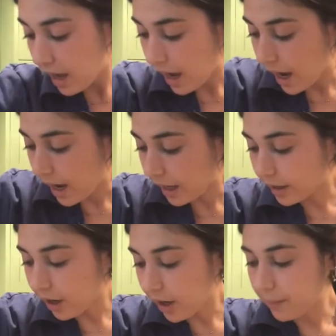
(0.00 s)
And I
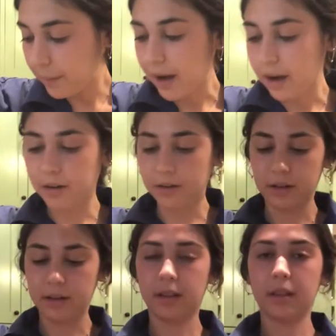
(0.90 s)
got about
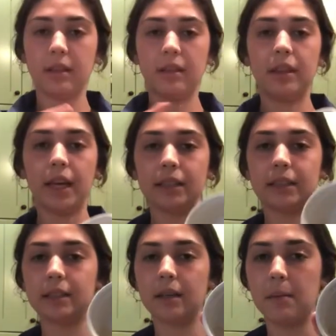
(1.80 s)

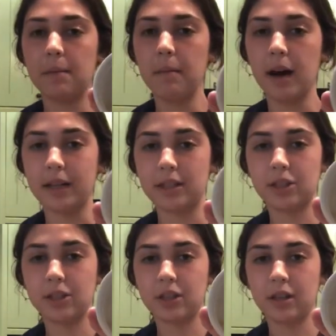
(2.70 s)
this
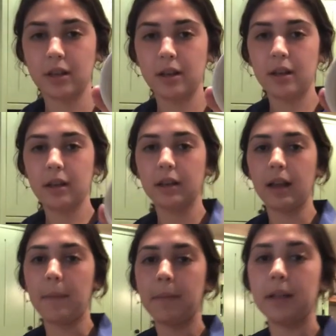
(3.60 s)
much
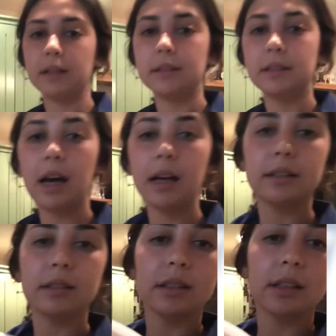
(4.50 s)
lemon
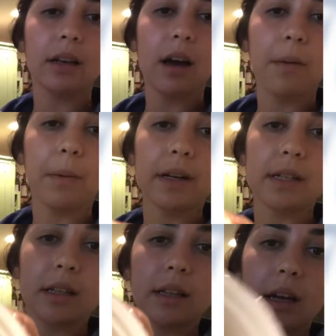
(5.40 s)
zest. I'll bring
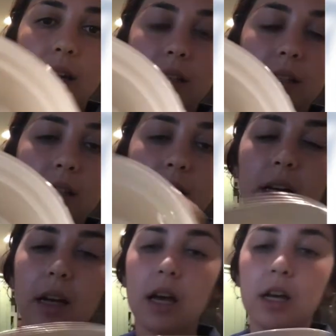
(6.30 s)
it to the light.
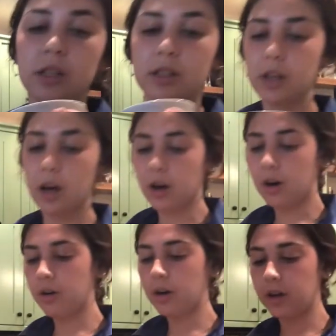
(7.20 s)

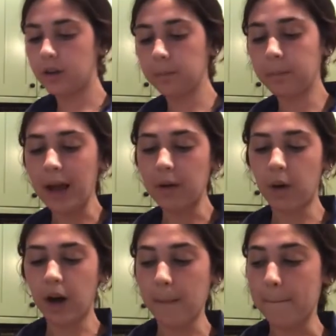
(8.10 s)
So you might
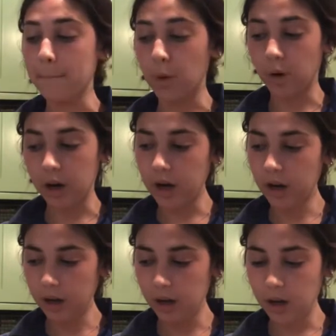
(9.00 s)
want
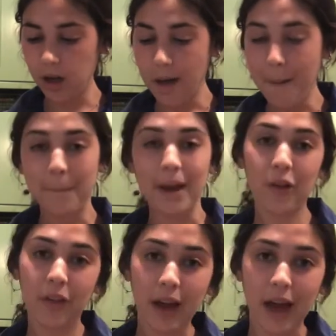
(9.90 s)
more, but I
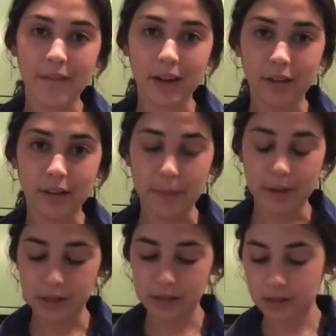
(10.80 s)
don't think I have any other
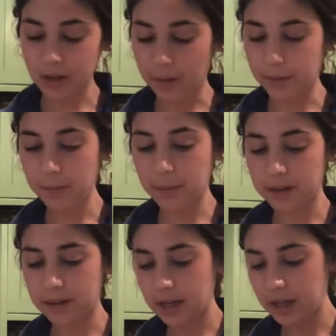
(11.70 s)
lemons. So I'm gonna
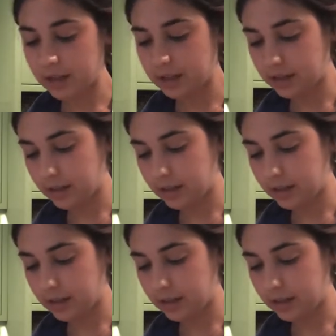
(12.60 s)
put this